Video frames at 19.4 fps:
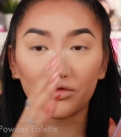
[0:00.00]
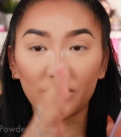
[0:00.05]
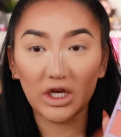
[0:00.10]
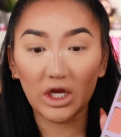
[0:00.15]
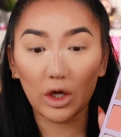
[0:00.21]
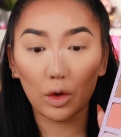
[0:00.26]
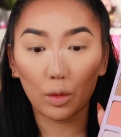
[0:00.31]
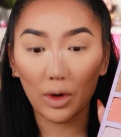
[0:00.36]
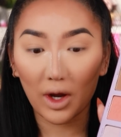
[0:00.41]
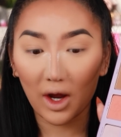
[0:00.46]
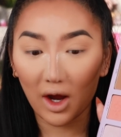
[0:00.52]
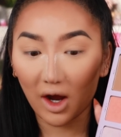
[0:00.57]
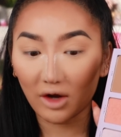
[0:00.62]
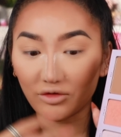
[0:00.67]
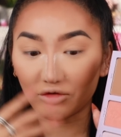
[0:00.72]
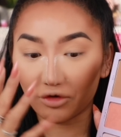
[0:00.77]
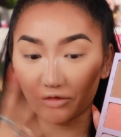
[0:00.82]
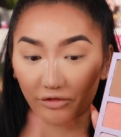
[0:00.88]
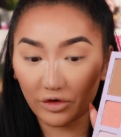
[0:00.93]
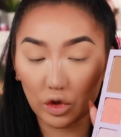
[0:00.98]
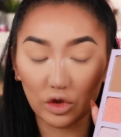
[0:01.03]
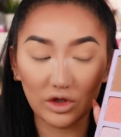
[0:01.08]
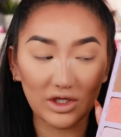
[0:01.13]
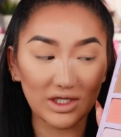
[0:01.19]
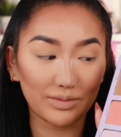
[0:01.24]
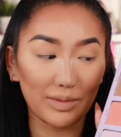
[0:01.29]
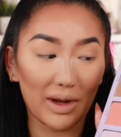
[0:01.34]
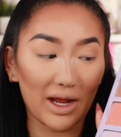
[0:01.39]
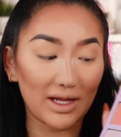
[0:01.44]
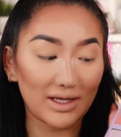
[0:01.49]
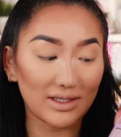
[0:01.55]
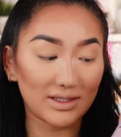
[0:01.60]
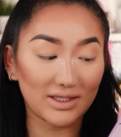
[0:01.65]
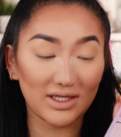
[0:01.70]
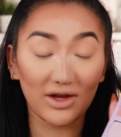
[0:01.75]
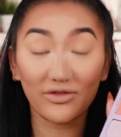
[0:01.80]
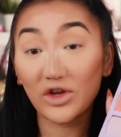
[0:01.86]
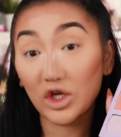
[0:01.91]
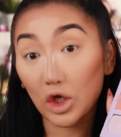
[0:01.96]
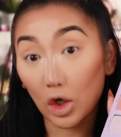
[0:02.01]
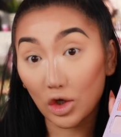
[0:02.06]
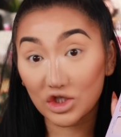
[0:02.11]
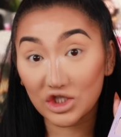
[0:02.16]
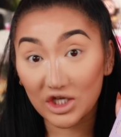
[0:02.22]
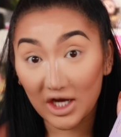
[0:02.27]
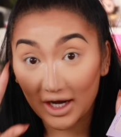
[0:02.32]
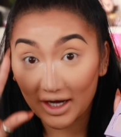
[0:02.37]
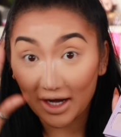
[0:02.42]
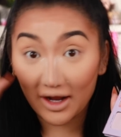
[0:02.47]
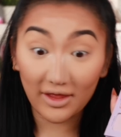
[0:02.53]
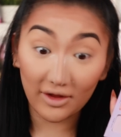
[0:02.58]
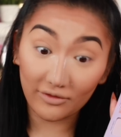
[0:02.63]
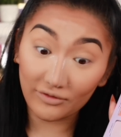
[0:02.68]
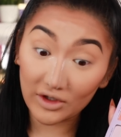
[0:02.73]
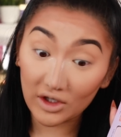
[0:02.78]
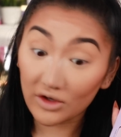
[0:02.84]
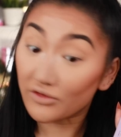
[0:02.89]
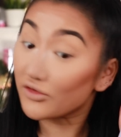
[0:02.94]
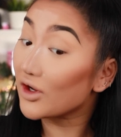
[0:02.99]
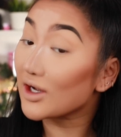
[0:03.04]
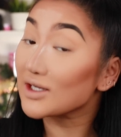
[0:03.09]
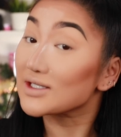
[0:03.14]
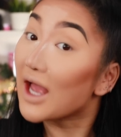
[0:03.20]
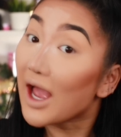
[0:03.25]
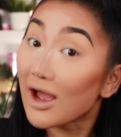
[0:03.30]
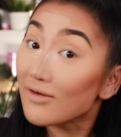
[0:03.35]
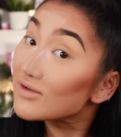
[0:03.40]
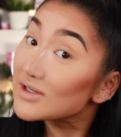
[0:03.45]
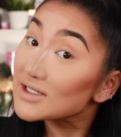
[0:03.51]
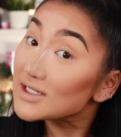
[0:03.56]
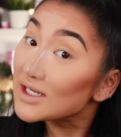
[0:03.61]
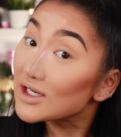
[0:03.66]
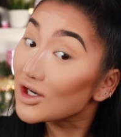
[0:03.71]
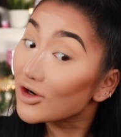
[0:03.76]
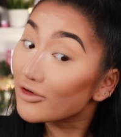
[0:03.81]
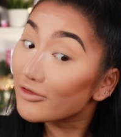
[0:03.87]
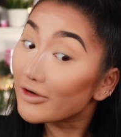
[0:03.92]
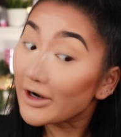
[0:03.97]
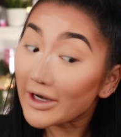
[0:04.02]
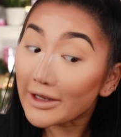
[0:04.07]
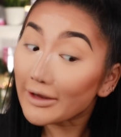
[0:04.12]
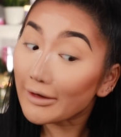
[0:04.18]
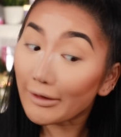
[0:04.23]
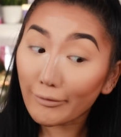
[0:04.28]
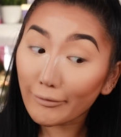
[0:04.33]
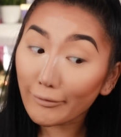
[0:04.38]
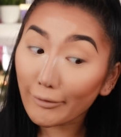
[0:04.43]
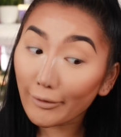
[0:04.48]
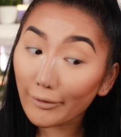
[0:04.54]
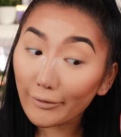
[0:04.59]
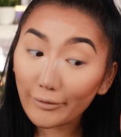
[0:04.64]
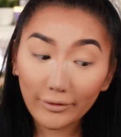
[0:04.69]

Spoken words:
video where I reviewed this palette, so definitely go check out that video if you guys haven't seen it already. Okay.